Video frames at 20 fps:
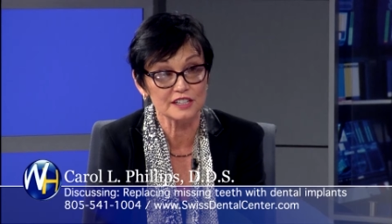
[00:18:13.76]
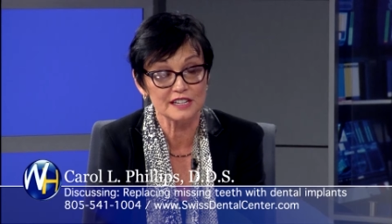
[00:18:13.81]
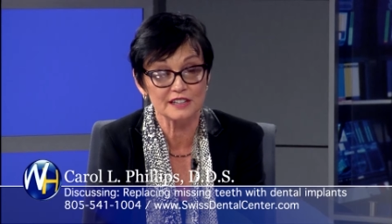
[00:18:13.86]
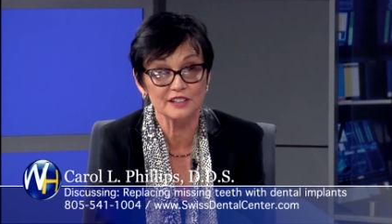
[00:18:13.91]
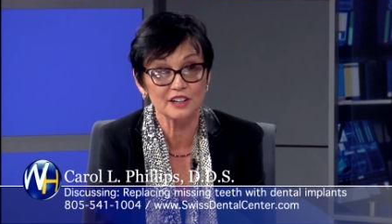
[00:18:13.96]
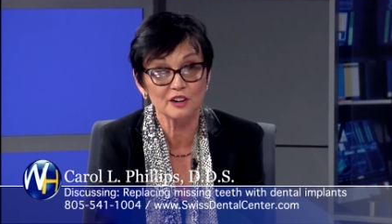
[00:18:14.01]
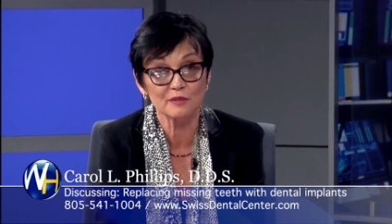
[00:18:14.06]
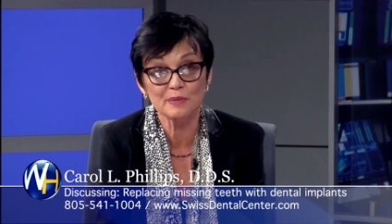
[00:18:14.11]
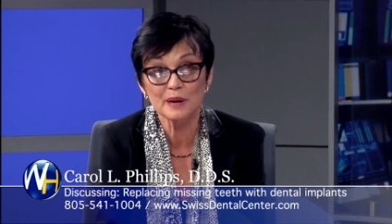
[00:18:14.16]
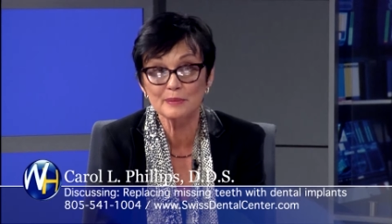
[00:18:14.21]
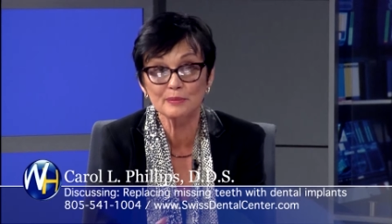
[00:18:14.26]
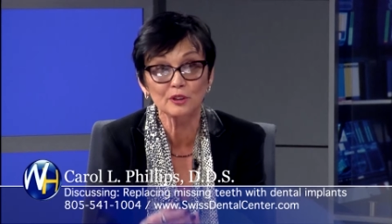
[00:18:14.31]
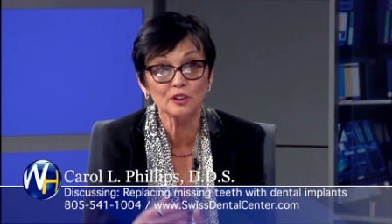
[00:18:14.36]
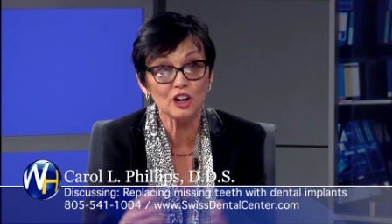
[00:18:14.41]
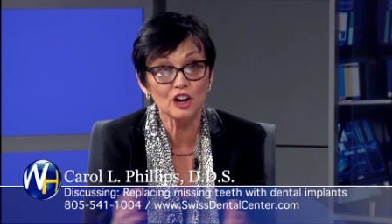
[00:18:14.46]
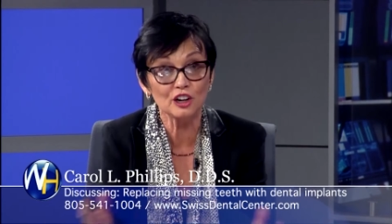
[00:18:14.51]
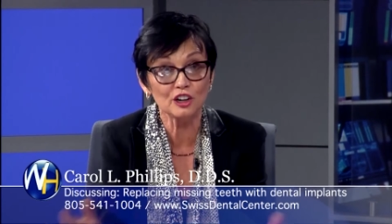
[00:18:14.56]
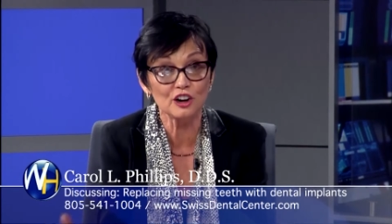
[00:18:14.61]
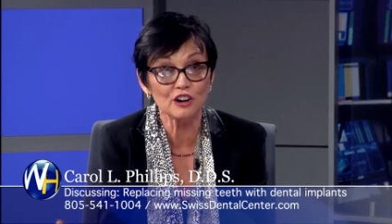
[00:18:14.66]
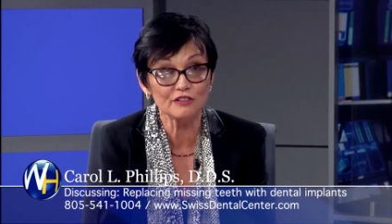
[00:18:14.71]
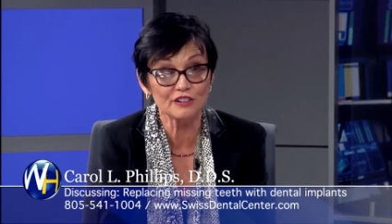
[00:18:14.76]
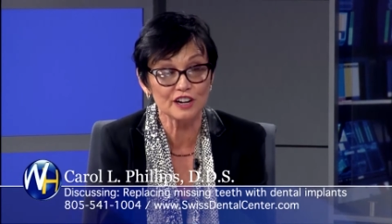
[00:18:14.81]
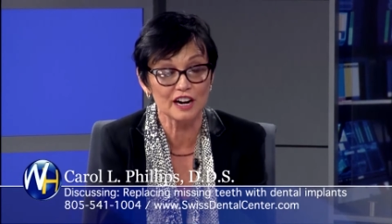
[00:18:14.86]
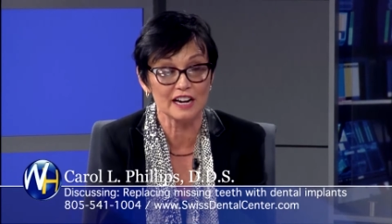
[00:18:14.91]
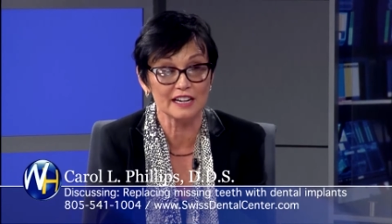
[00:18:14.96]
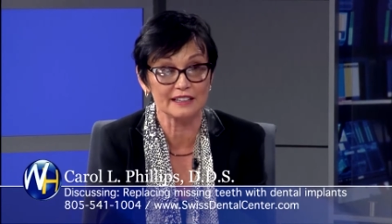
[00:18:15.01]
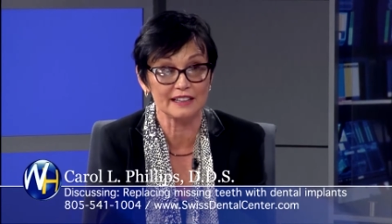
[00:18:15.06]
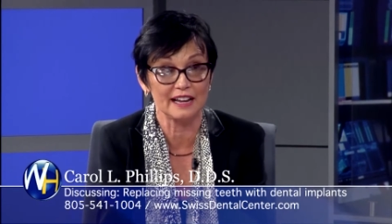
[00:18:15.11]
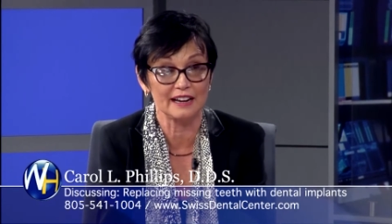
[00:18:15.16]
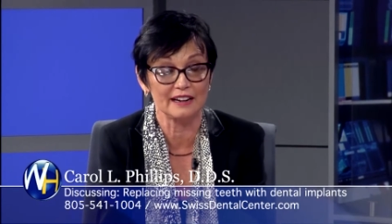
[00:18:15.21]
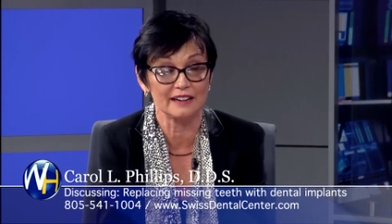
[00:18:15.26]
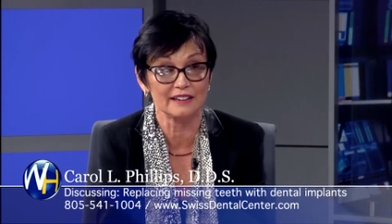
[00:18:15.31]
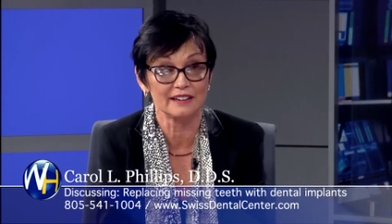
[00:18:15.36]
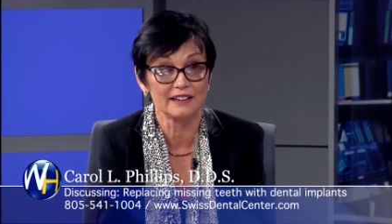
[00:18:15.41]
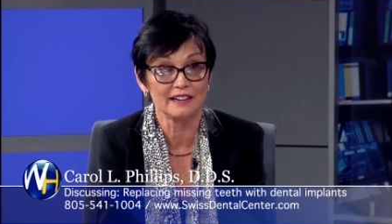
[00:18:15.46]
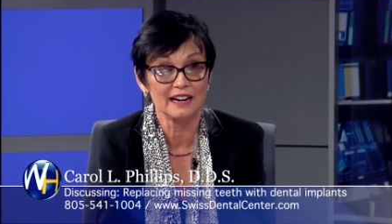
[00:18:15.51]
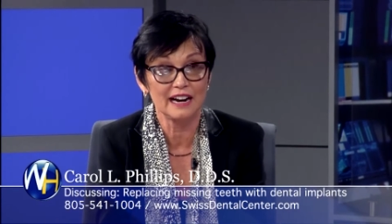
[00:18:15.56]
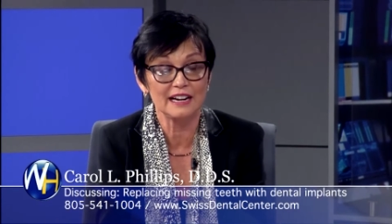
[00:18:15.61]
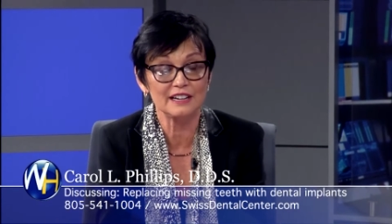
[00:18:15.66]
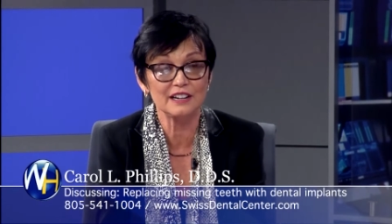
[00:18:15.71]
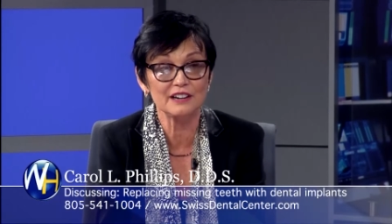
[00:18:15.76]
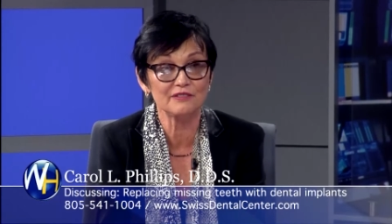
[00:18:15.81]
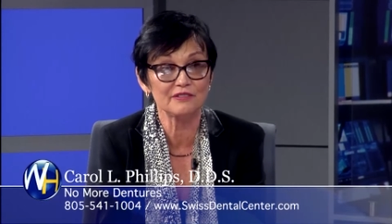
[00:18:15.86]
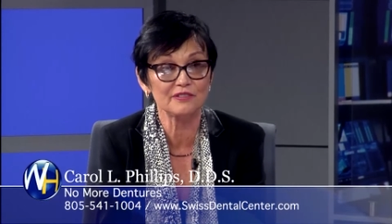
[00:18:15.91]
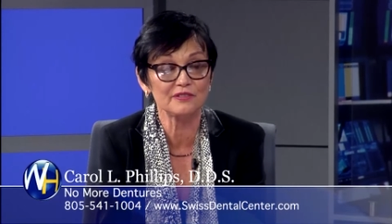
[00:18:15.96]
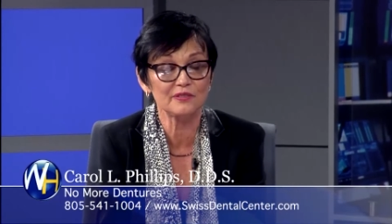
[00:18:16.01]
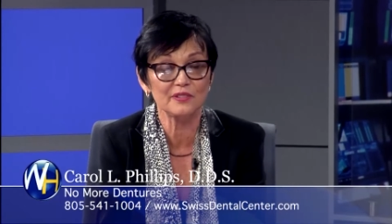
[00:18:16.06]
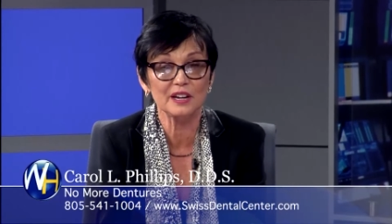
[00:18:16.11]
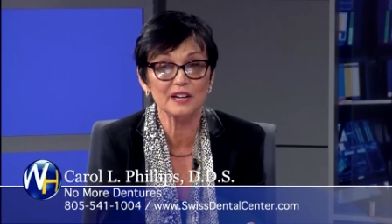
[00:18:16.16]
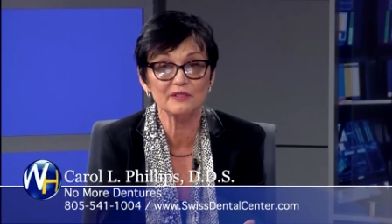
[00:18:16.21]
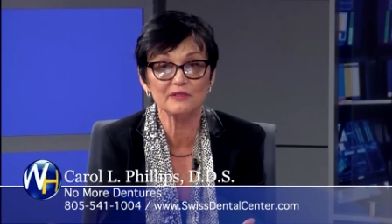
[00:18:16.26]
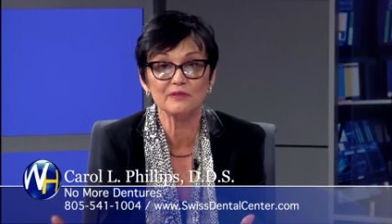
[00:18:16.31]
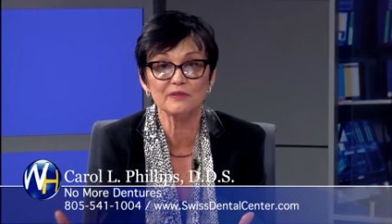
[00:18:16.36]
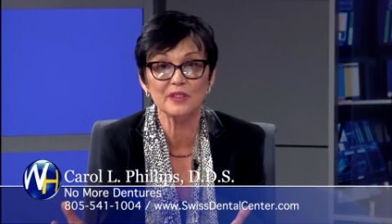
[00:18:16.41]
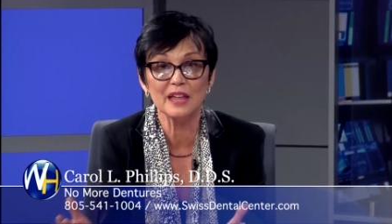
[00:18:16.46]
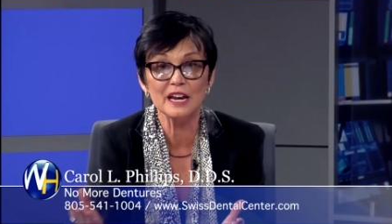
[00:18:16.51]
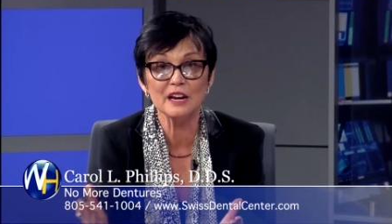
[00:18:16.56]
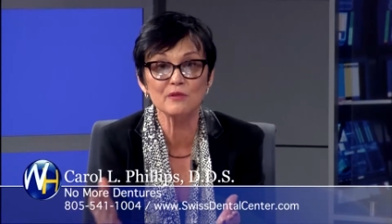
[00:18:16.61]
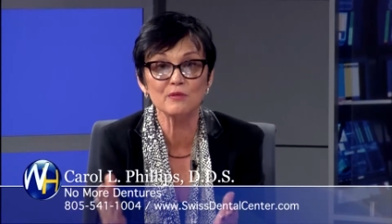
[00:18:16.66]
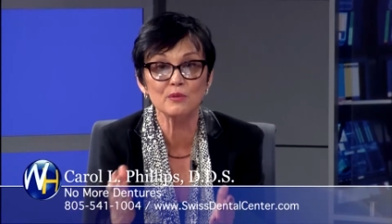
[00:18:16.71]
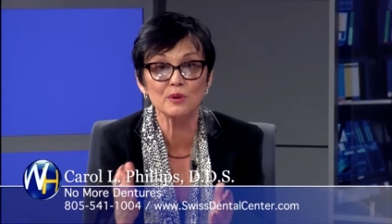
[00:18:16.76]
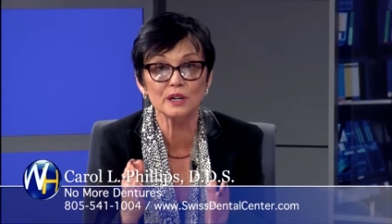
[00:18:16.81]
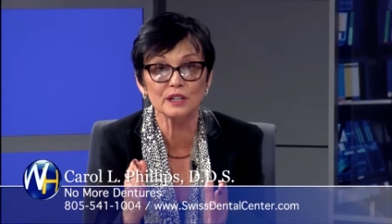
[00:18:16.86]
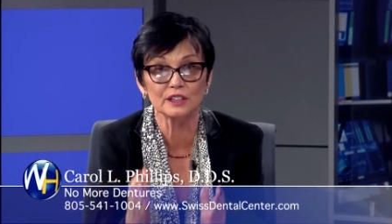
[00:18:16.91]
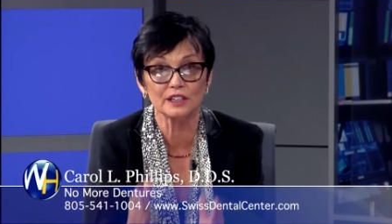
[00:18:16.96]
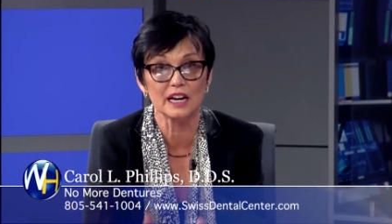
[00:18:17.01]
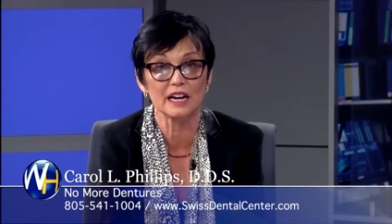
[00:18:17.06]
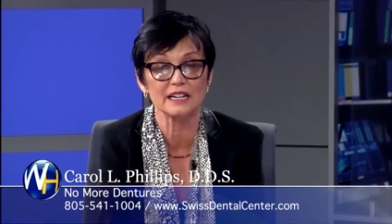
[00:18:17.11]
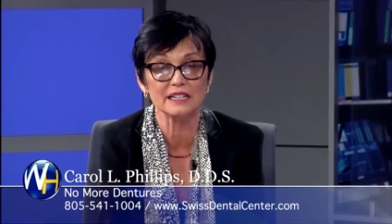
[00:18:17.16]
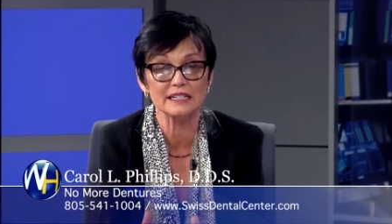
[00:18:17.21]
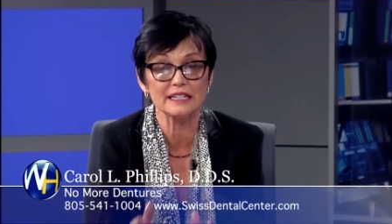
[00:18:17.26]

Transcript: And there are people all over like that. And if, if they realize